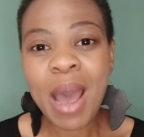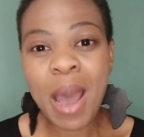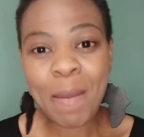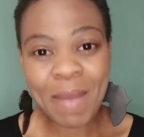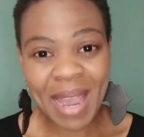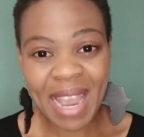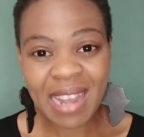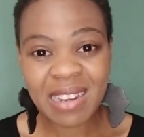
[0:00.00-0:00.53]
My
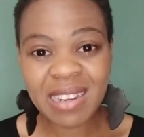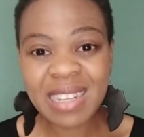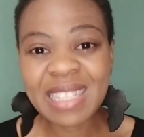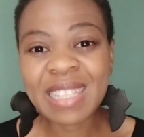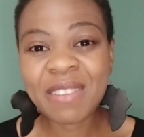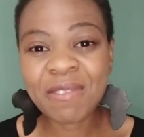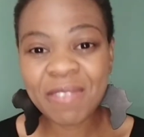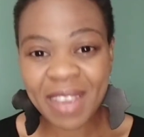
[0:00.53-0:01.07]
handle is
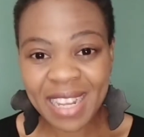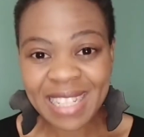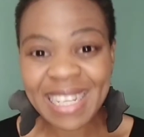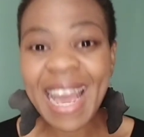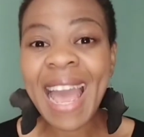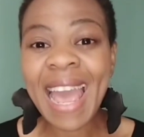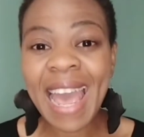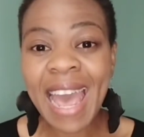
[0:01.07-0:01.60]
Yvette
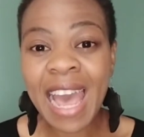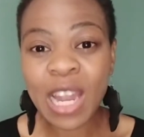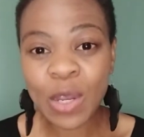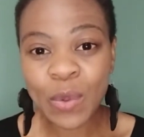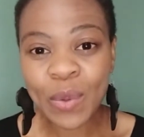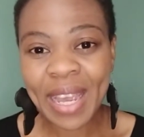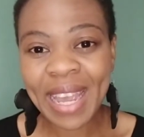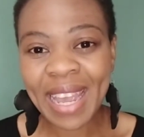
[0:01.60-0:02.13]

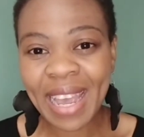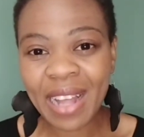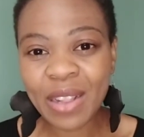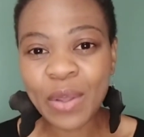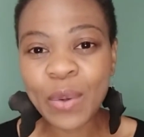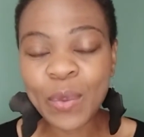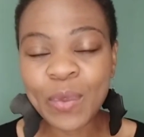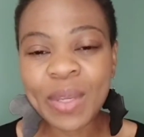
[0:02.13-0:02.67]
Aloe,
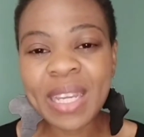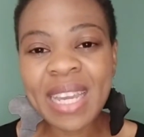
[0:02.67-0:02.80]
Aloe.